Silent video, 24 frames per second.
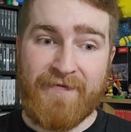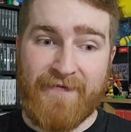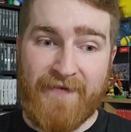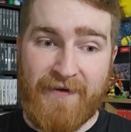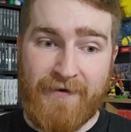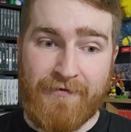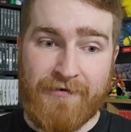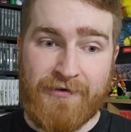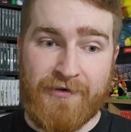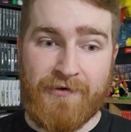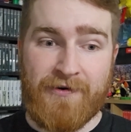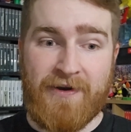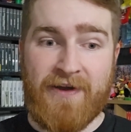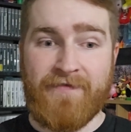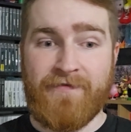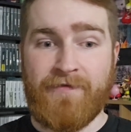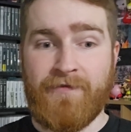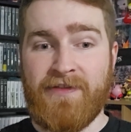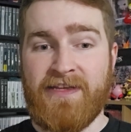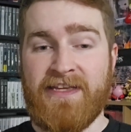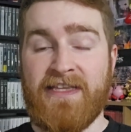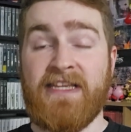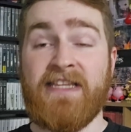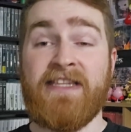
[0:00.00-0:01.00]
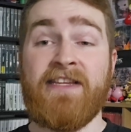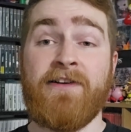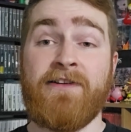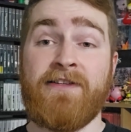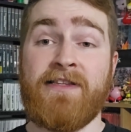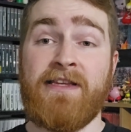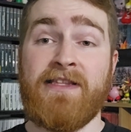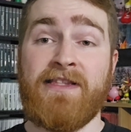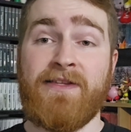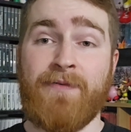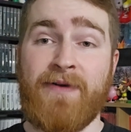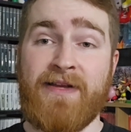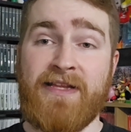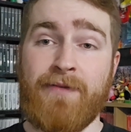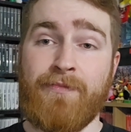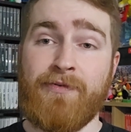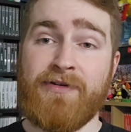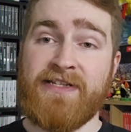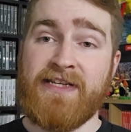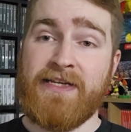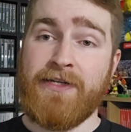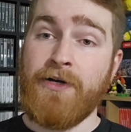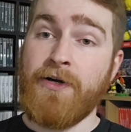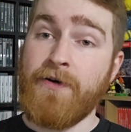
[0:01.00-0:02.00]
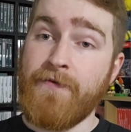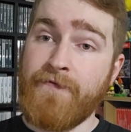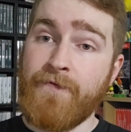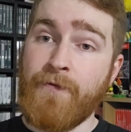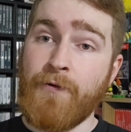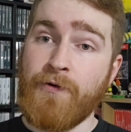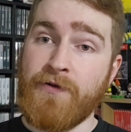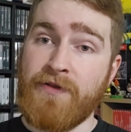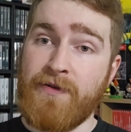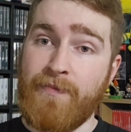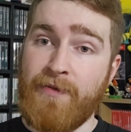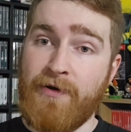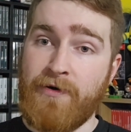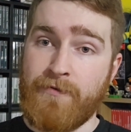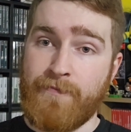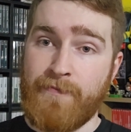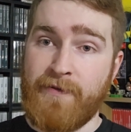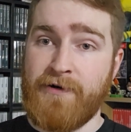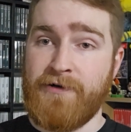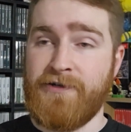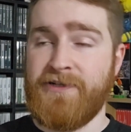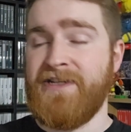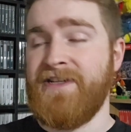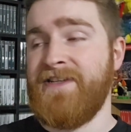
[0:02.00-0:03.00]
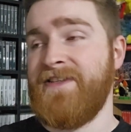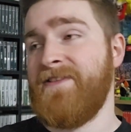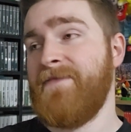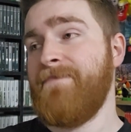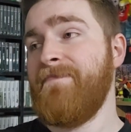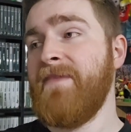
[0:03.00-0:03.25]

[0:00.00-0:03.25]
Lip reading: voucher after they deducted 20% off for the bulk purchase.